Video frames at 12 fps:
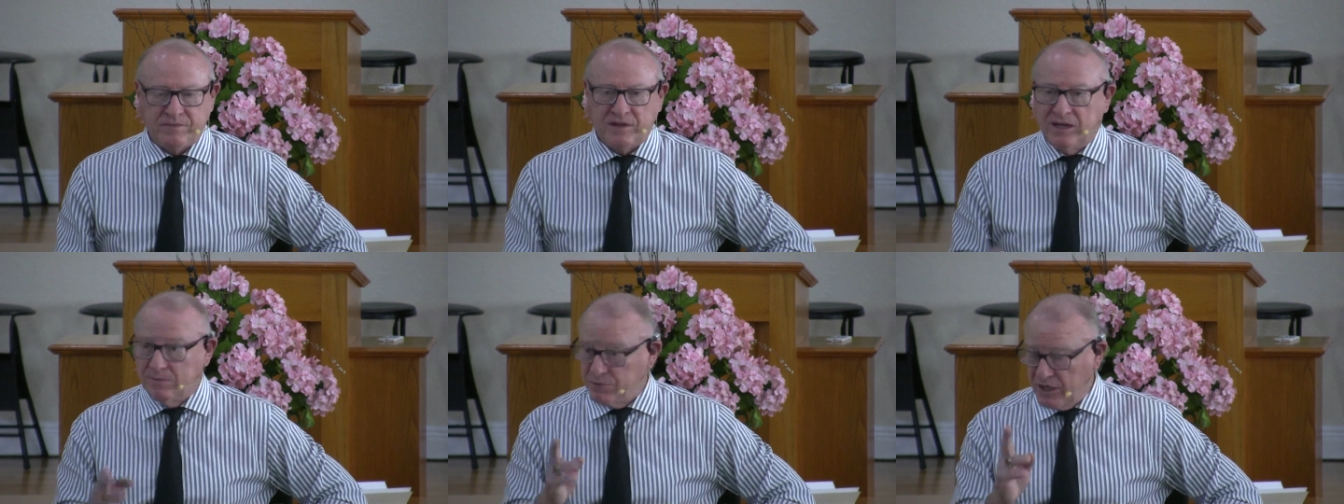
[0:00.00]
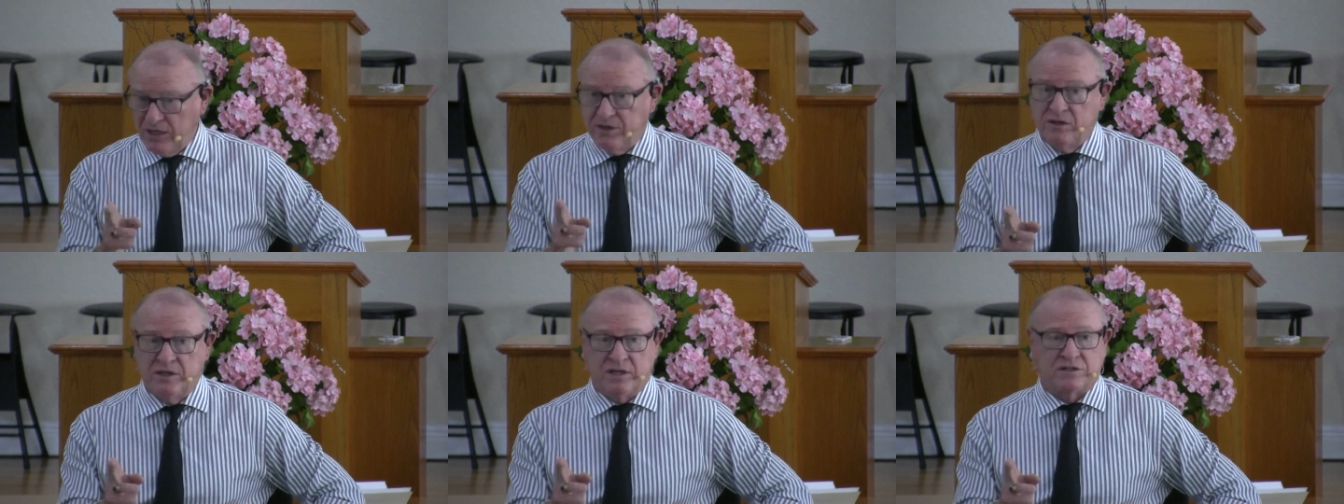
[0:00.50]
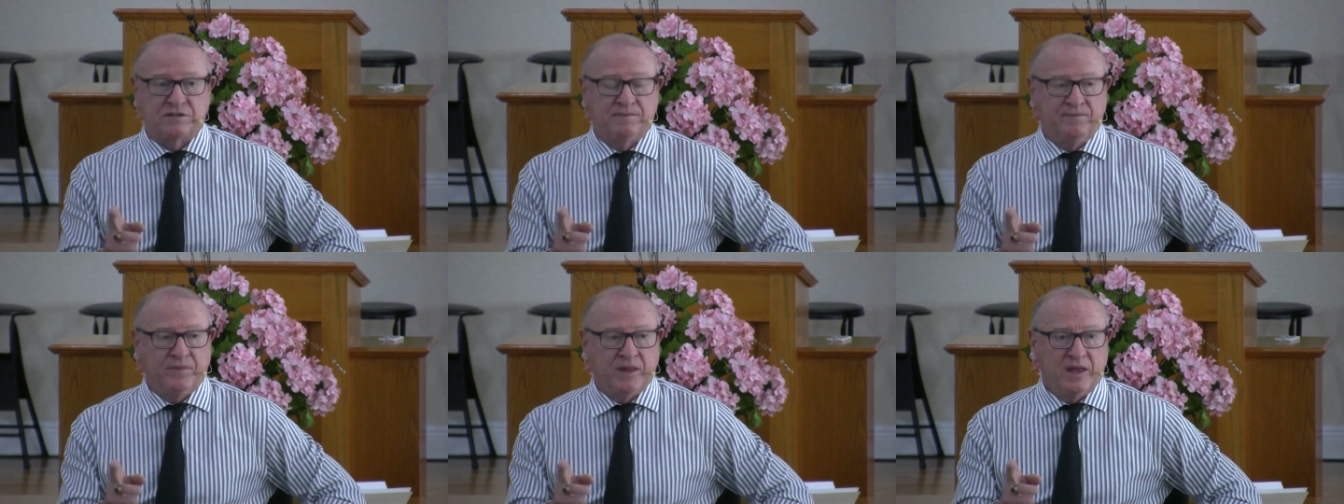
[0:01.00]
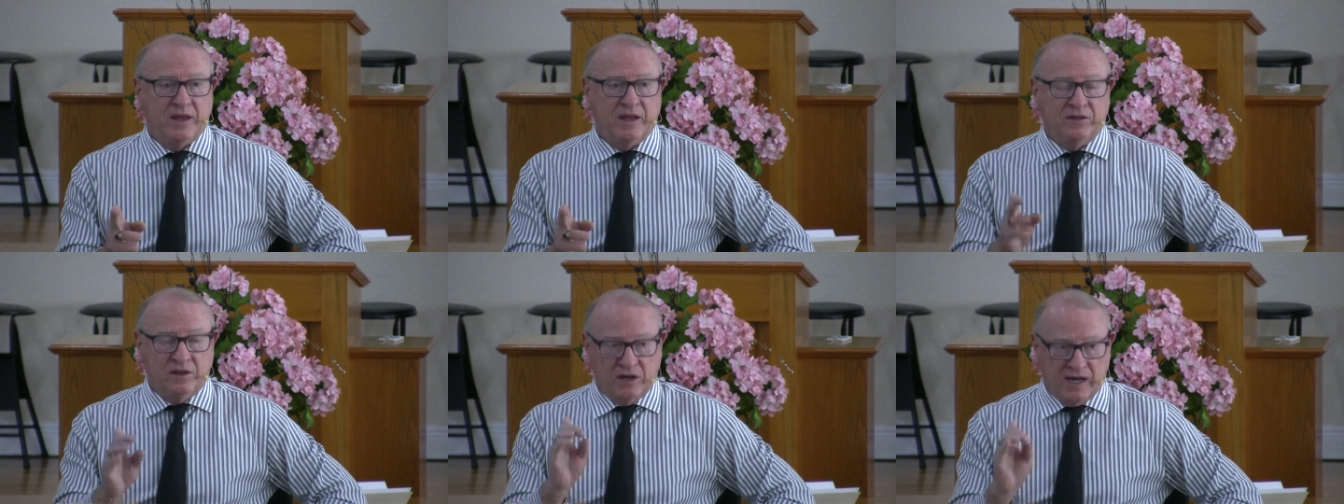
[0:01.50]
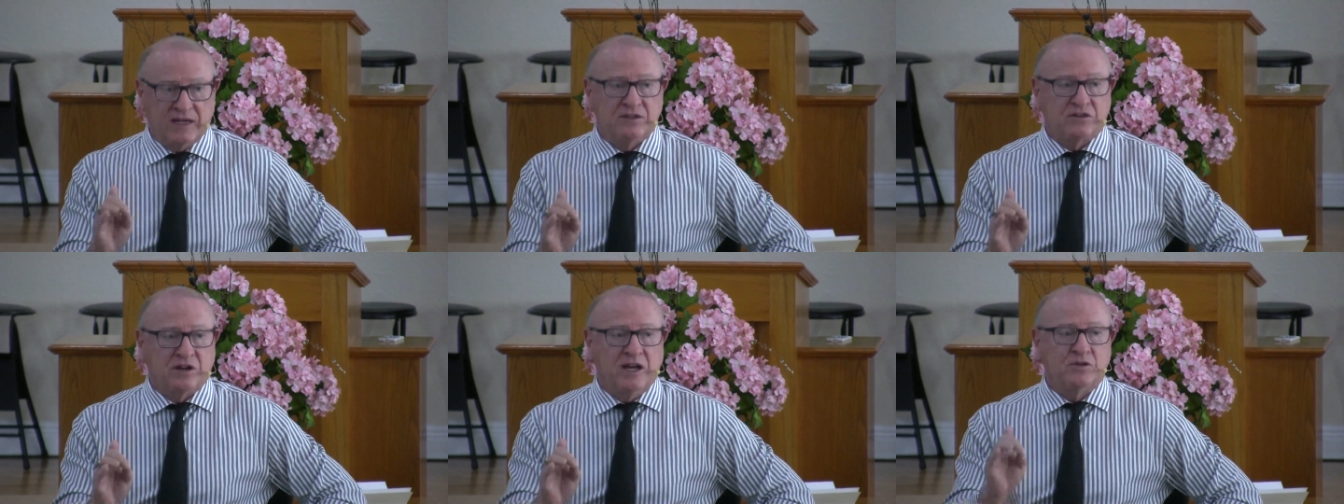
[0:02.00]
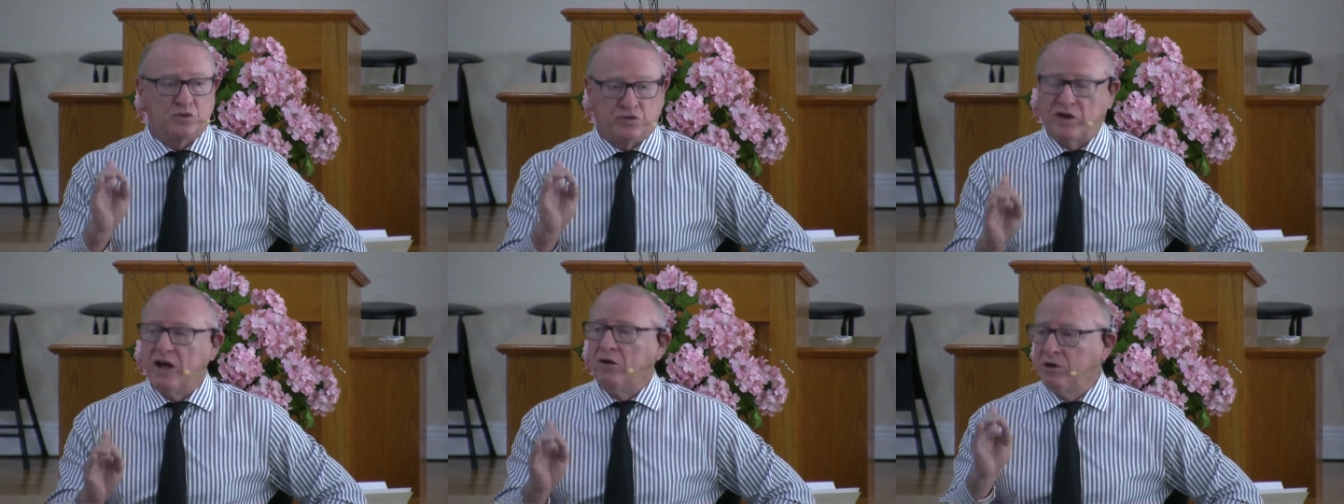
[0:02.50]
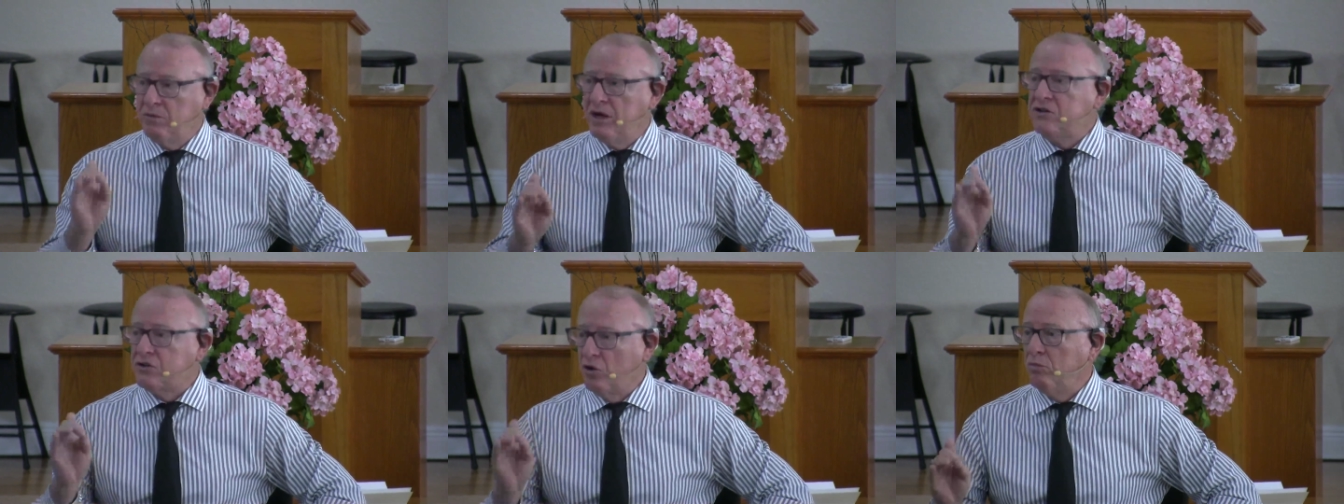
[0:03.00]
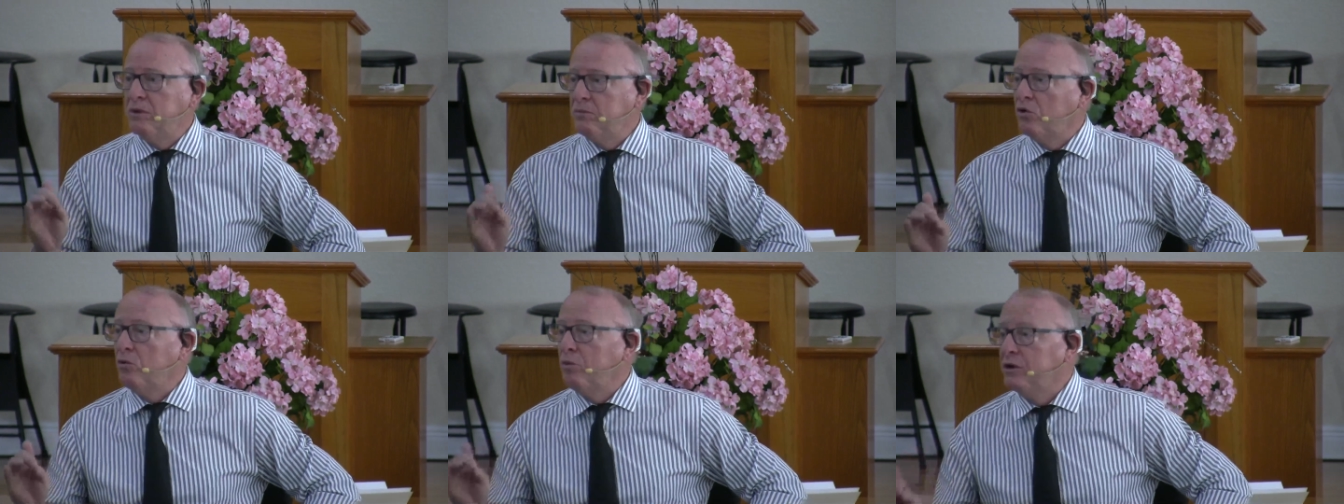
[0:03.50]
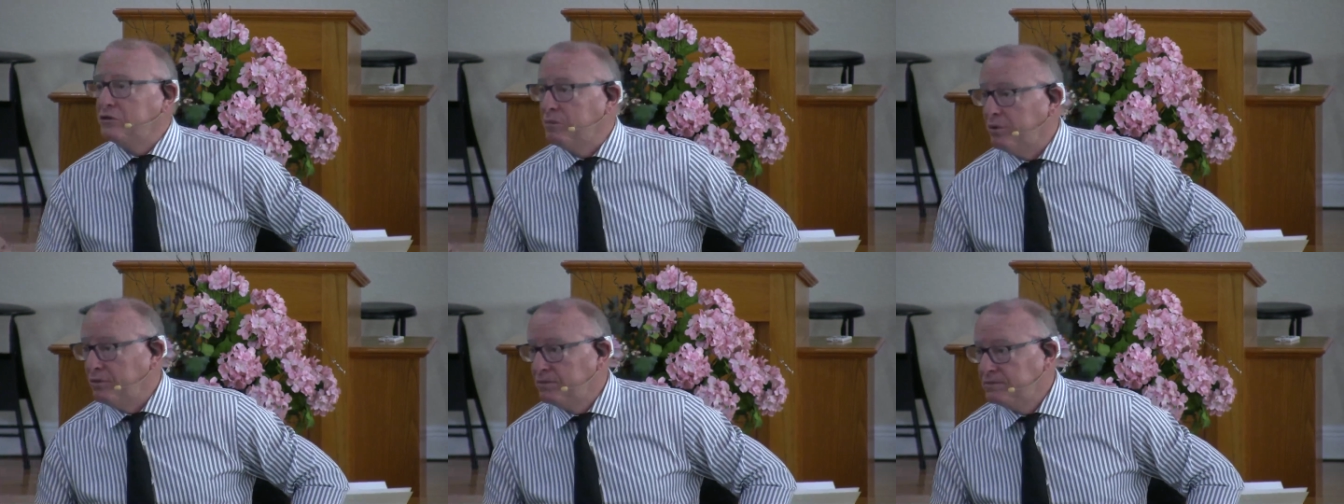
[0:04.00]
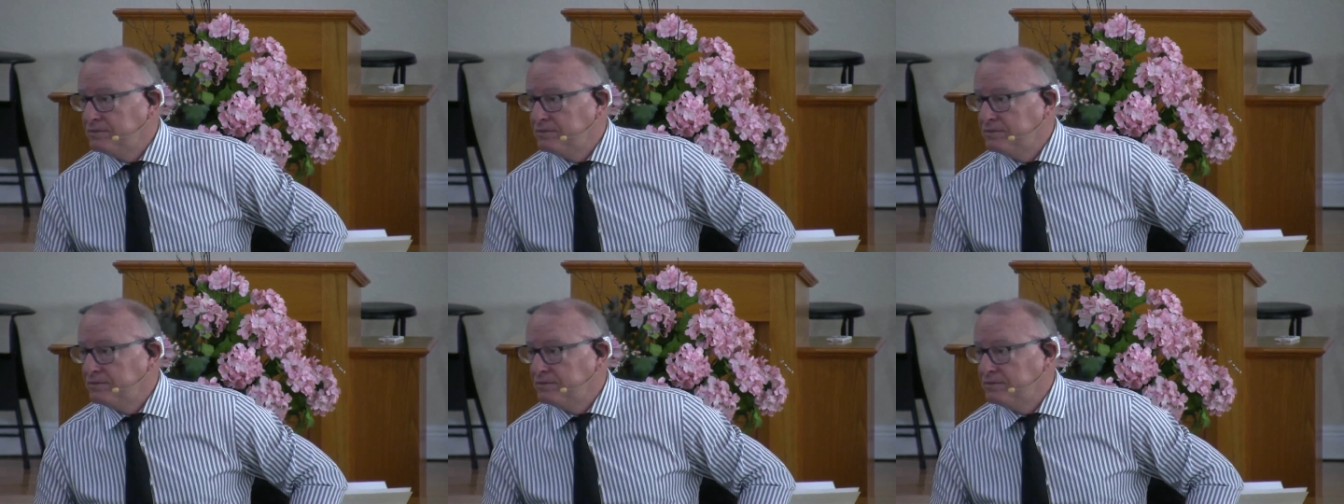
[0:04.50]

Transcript: And I'm telling you this the United States was founded based on biblical principle.